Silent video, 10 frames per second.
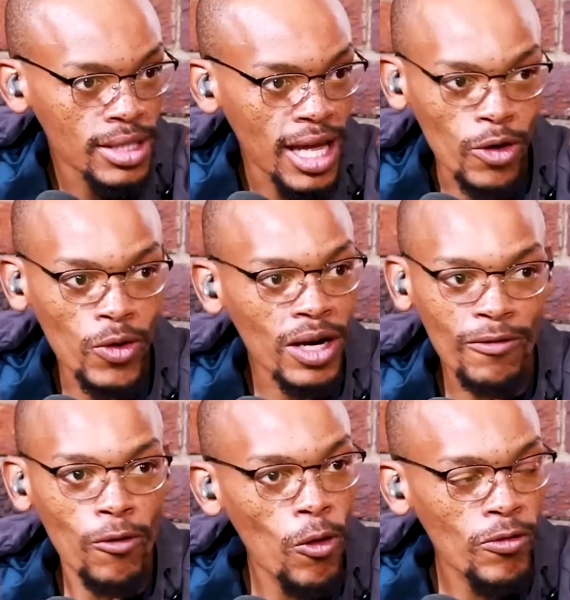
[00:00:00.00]
I don't
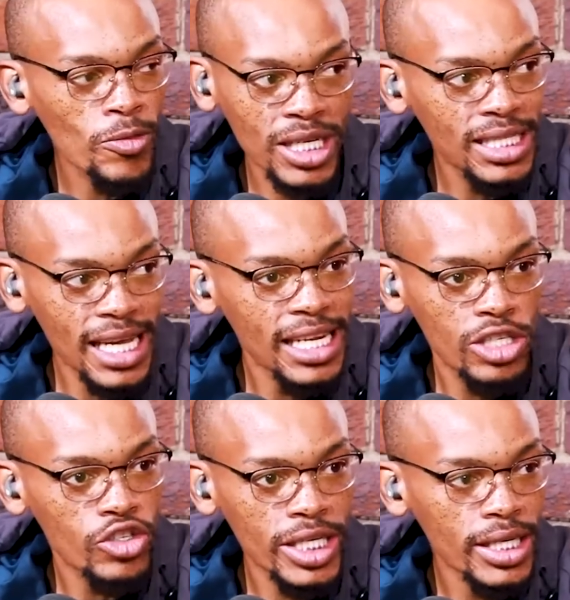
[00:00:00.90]
fall from just any
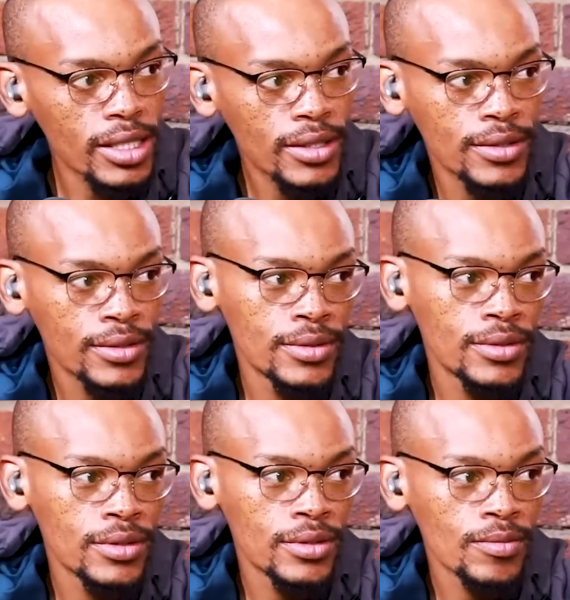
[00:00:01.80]
tree.
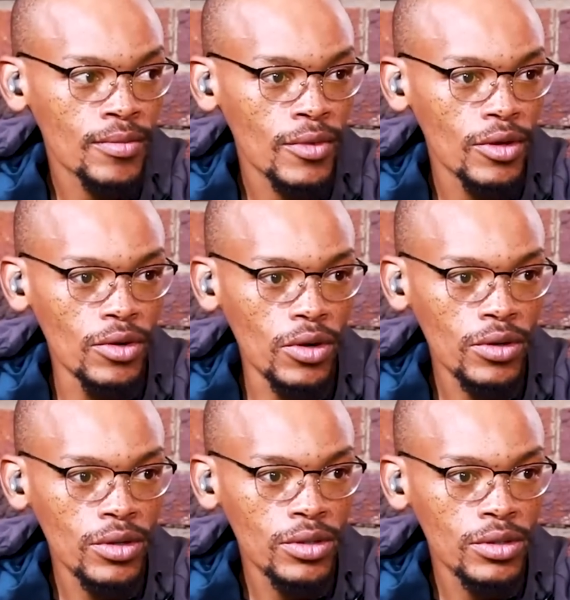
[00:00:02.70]
You
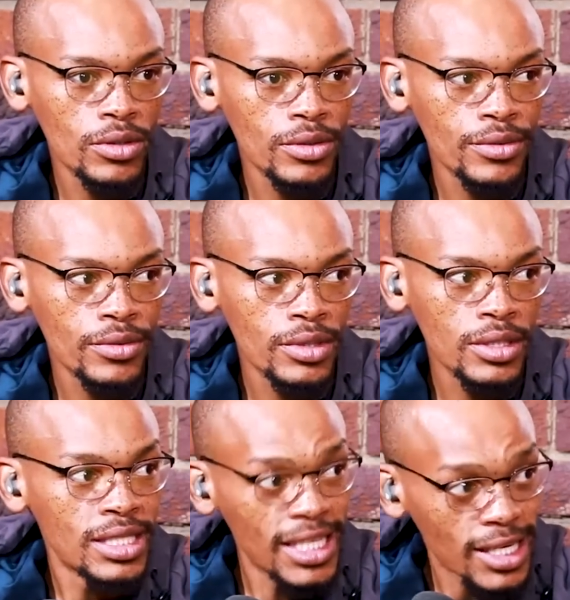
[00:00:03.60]
know?
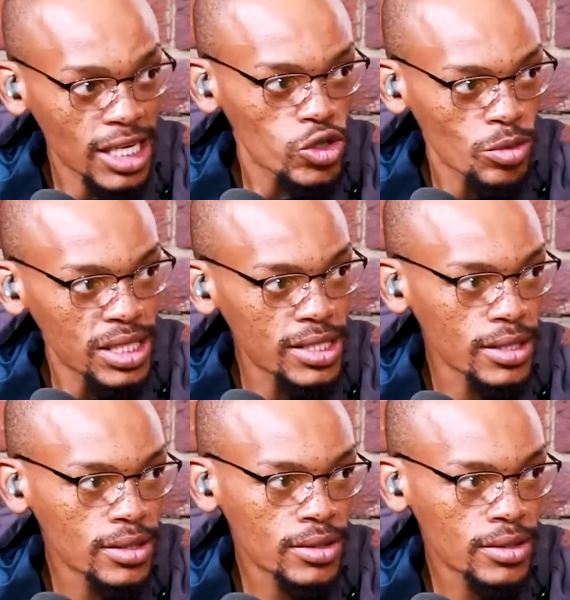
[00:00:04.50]
Neither does Somizi.